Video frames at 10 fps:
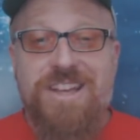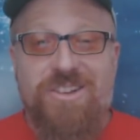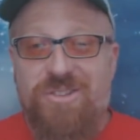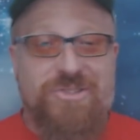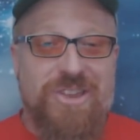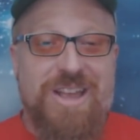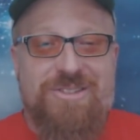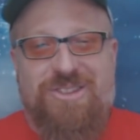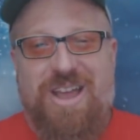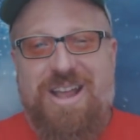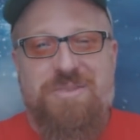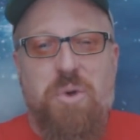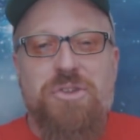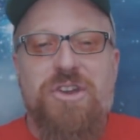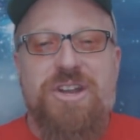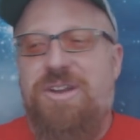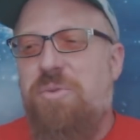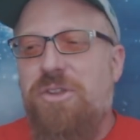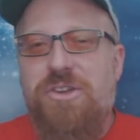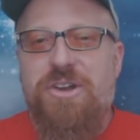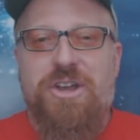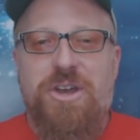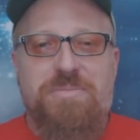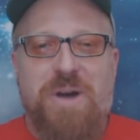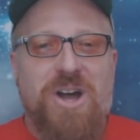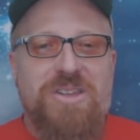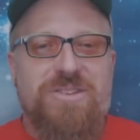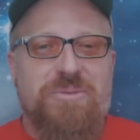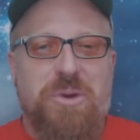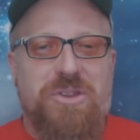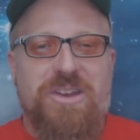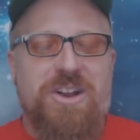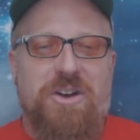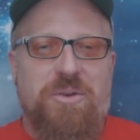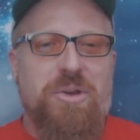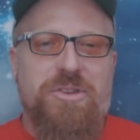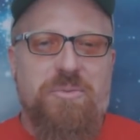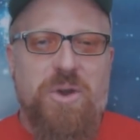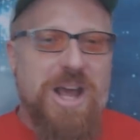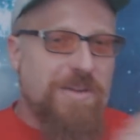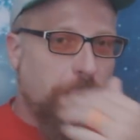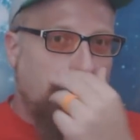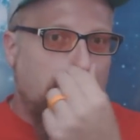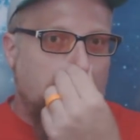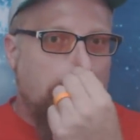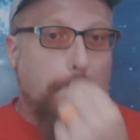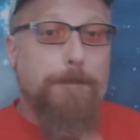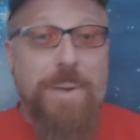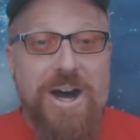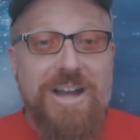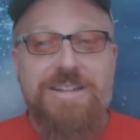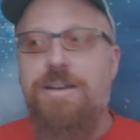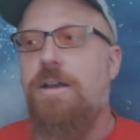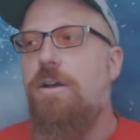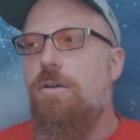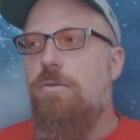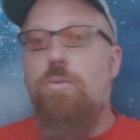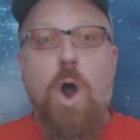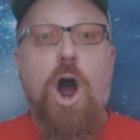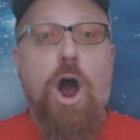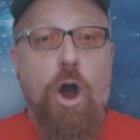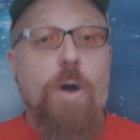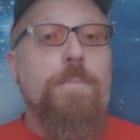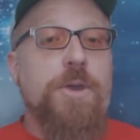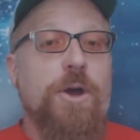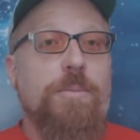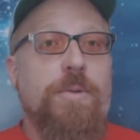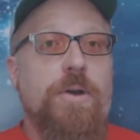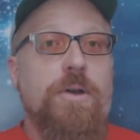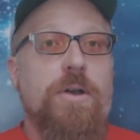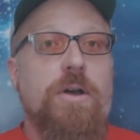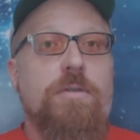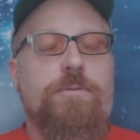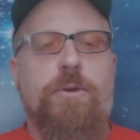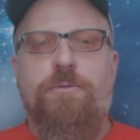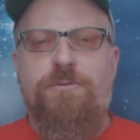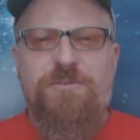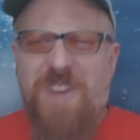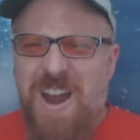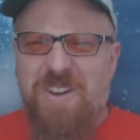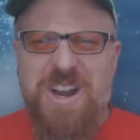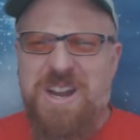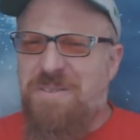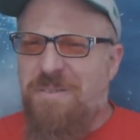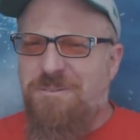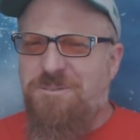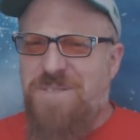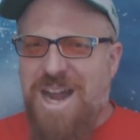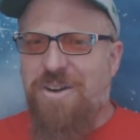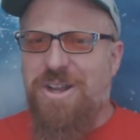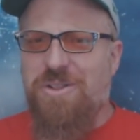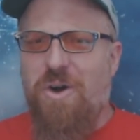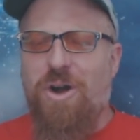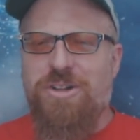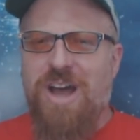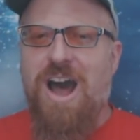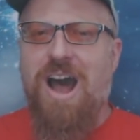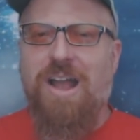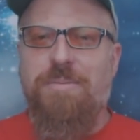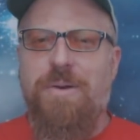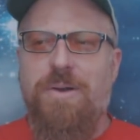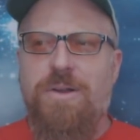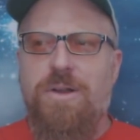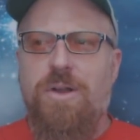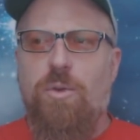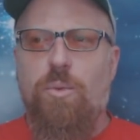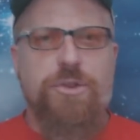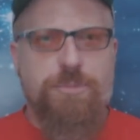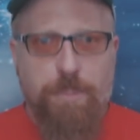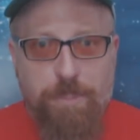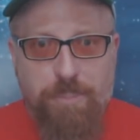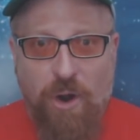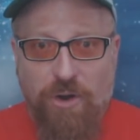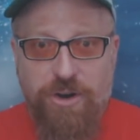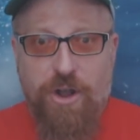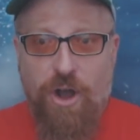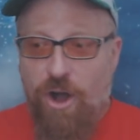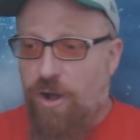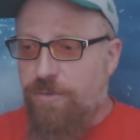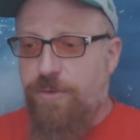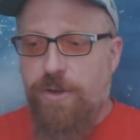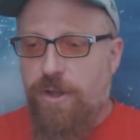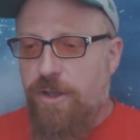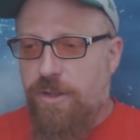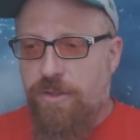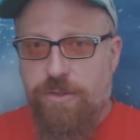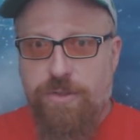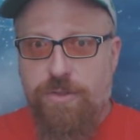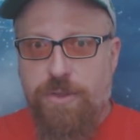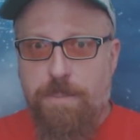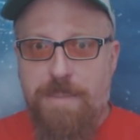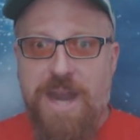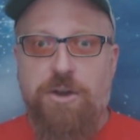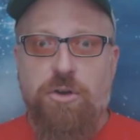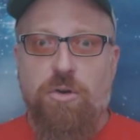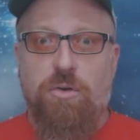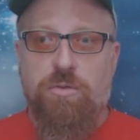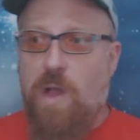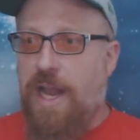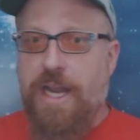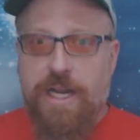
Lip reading: It's like, it wasn't a good buzz. It wasn't whatever. But raw opium for a very, very long time was part of the medical,